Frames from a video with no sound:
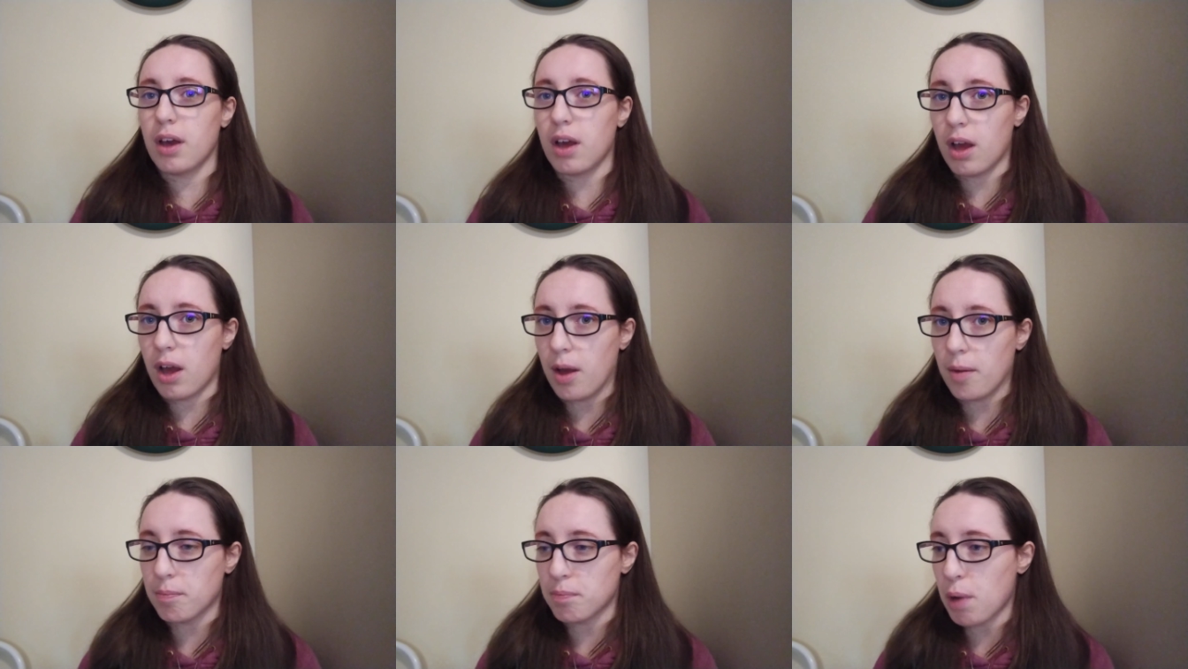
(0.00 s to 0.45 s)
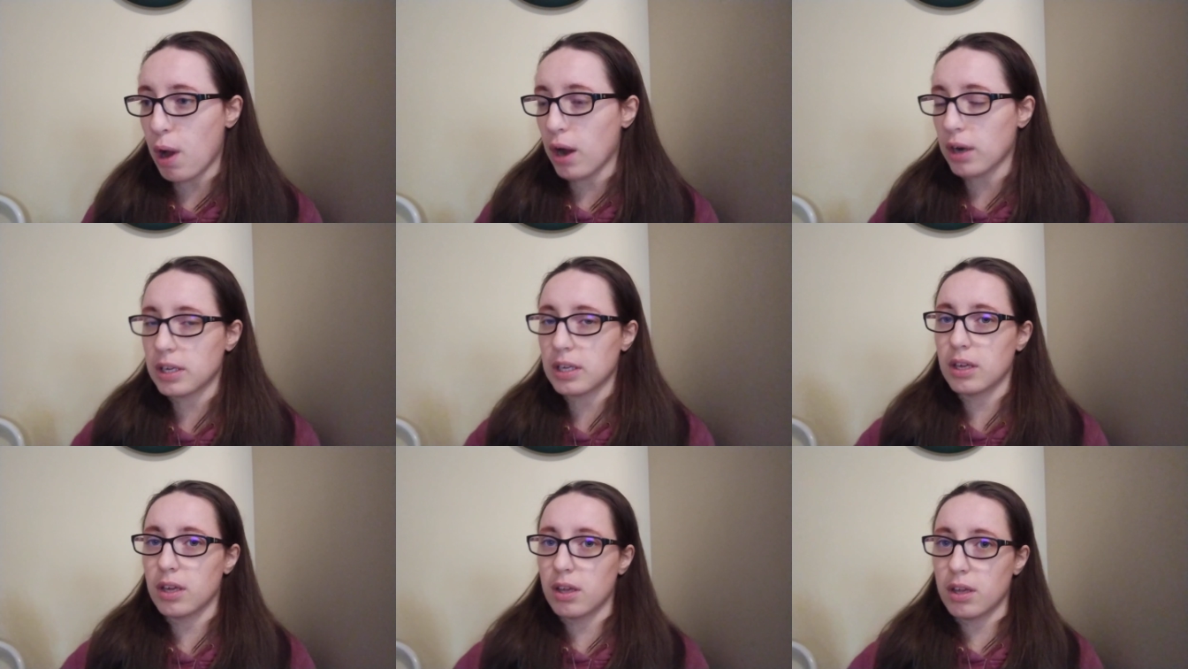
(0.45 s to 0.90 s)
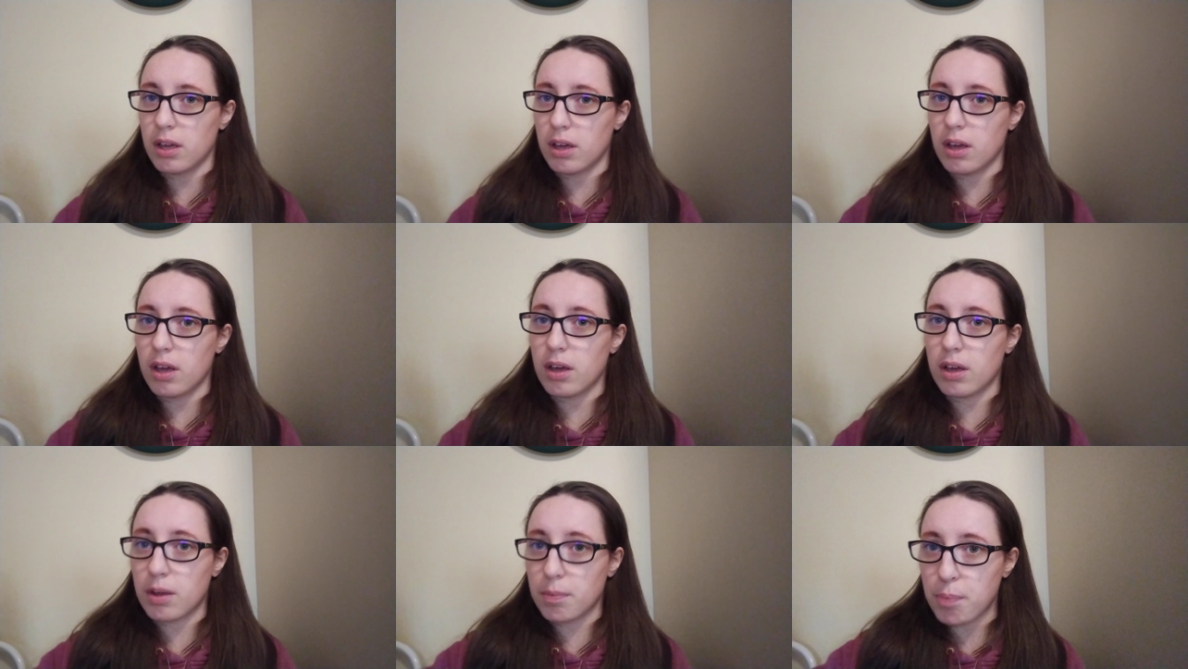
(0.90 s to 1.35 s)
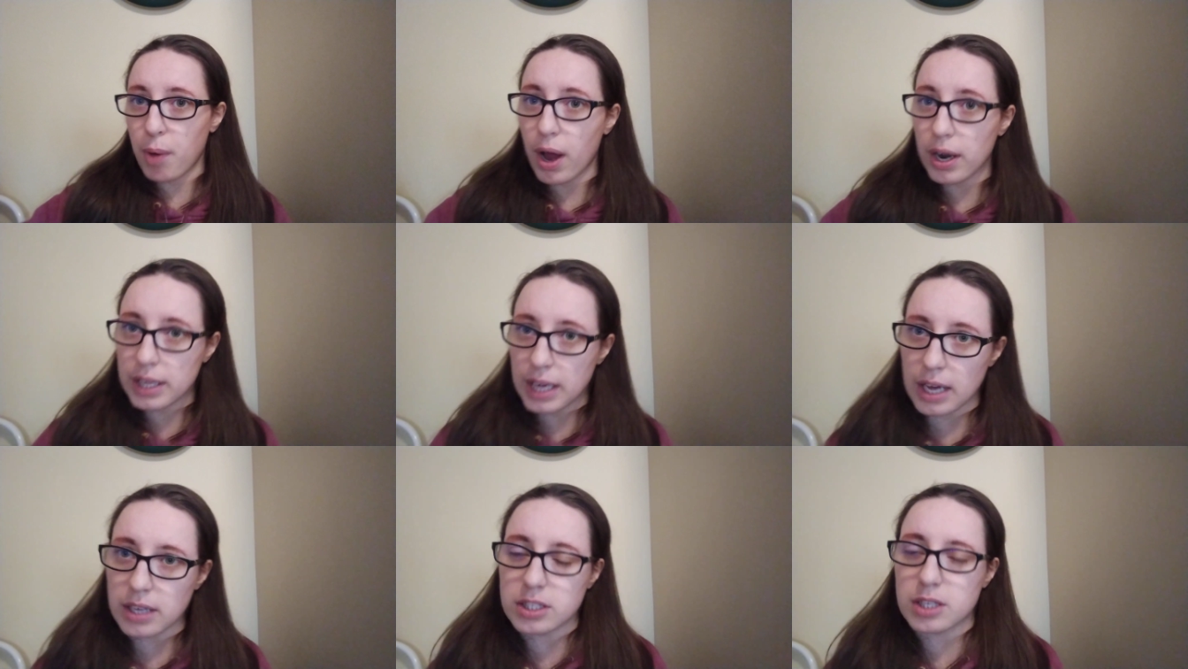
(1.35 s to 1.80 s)

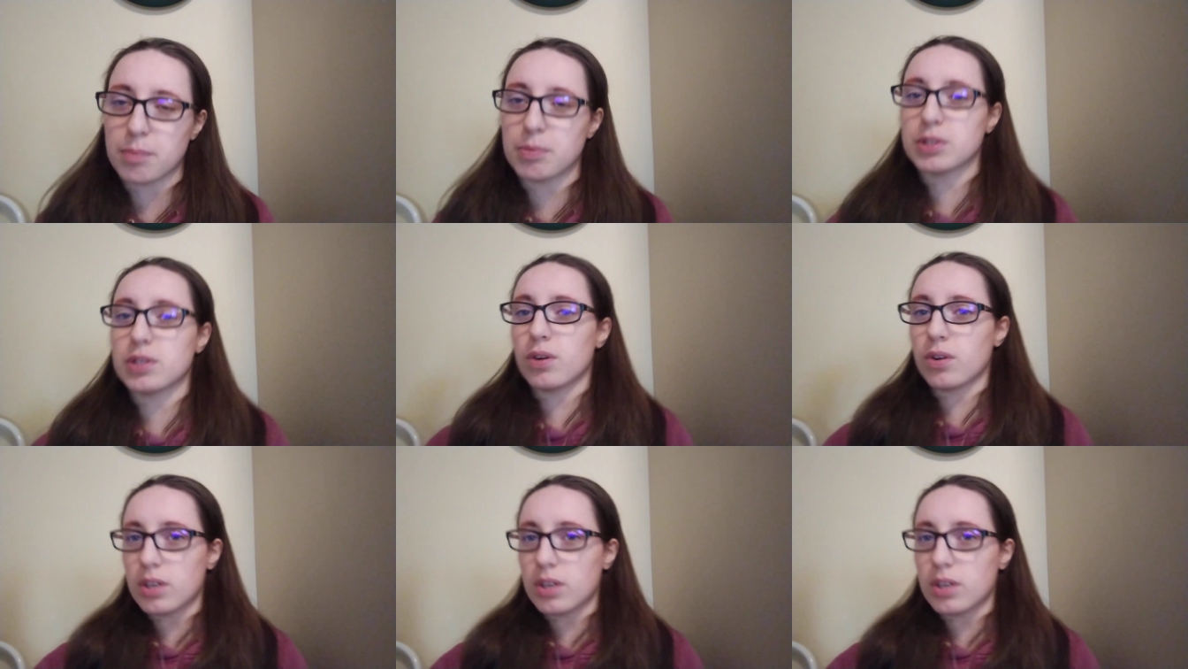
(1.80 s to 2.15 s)
podcast episode,